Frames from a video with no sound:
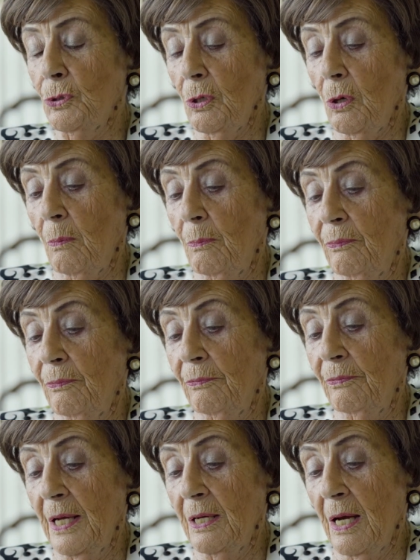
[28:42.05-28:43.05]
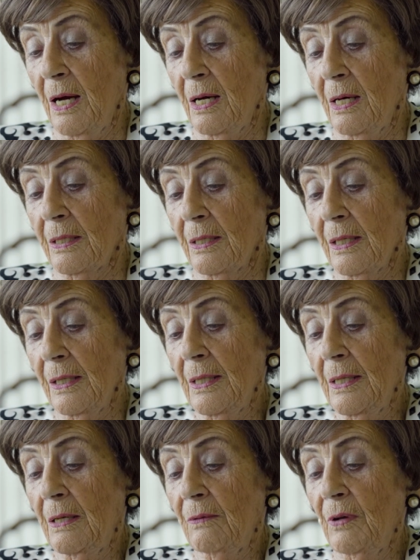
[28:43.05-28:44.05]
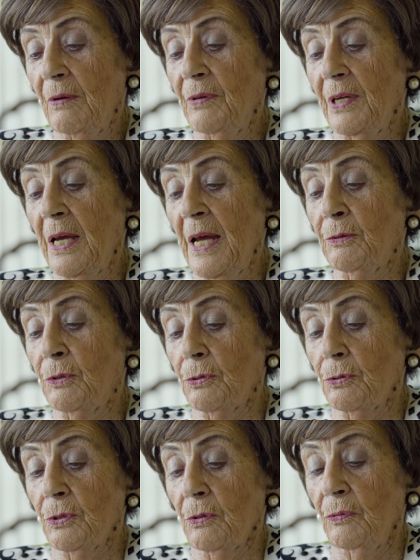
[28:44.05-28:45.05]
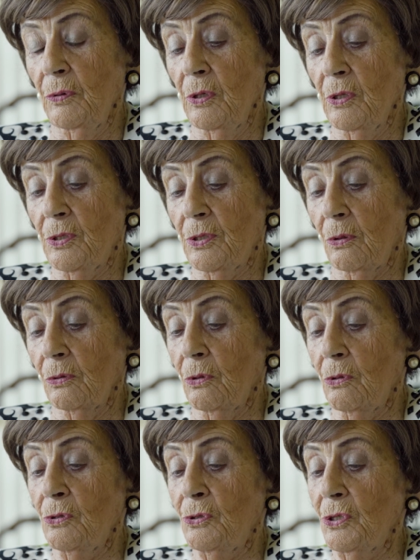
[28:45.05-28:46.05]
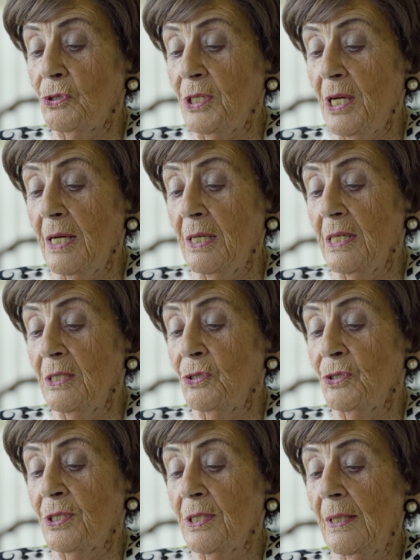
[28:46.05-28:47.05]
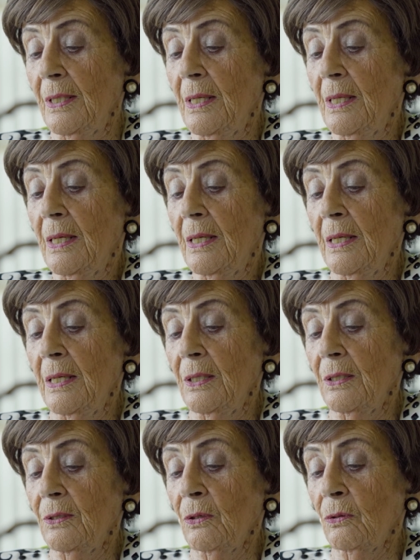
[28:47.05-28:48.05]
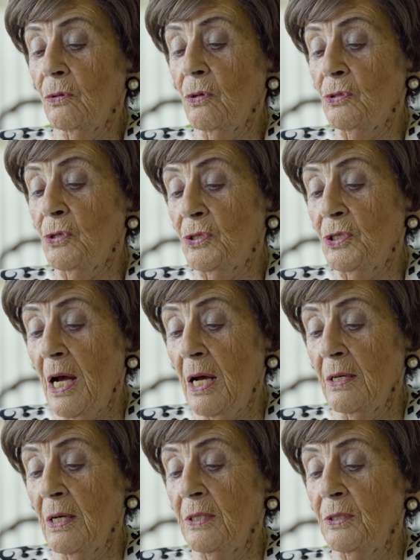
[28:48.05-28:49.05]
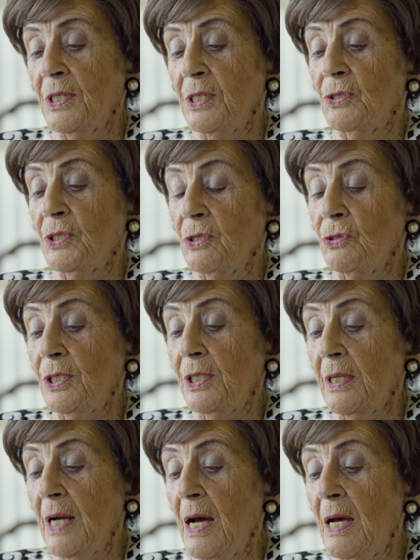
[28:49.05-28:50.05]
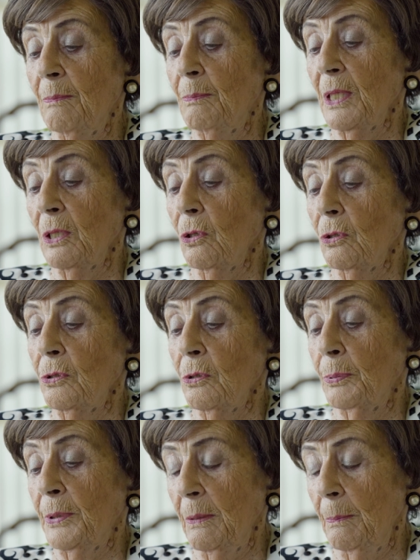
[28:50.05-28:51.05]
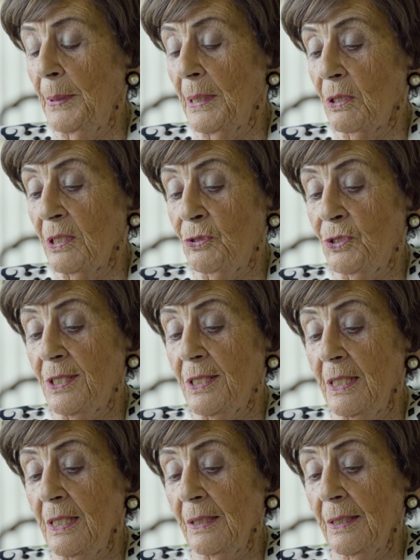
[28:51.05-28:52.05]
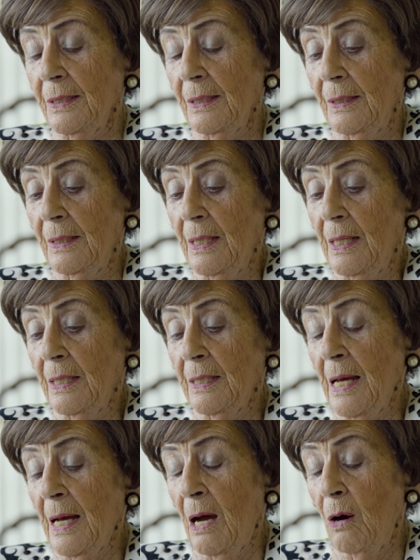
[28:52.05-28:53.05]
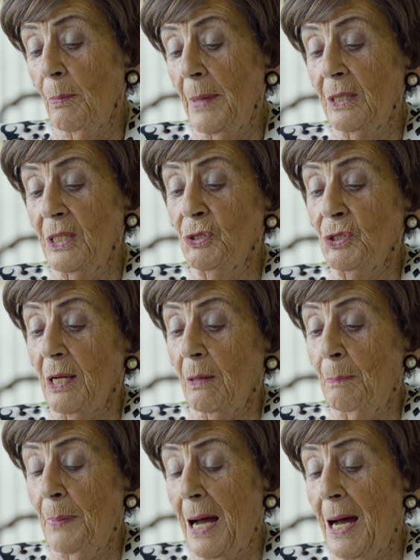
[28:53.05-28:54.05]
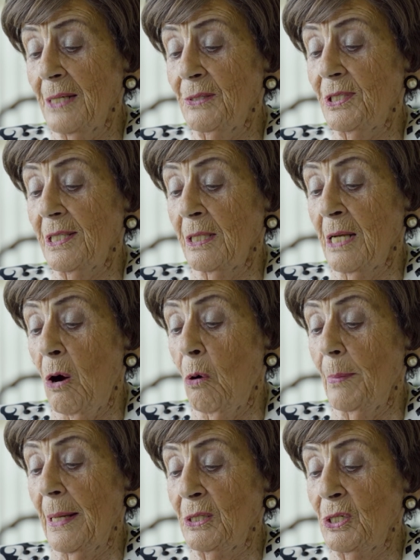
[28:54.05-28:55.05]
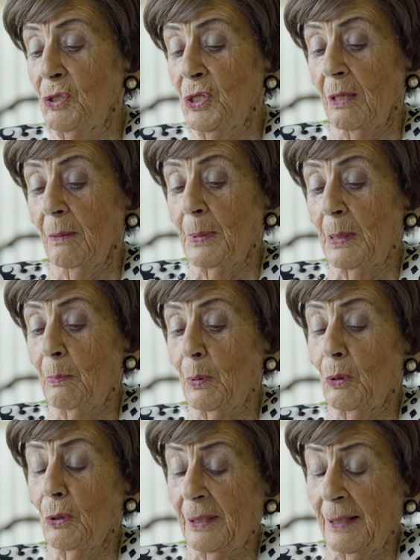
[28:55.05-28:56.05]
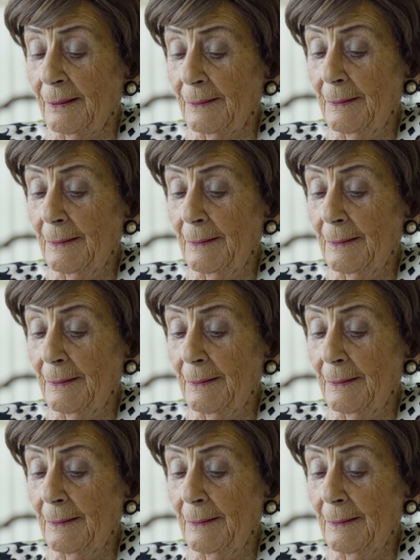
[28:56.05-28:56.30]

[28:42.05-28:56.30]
sob very hard when we get to the words on Rosh Hashanah. On Rosh Hashanah it is inscribed, and on Yom Kippur it's sealed, and how many shall pass and how many shall be born?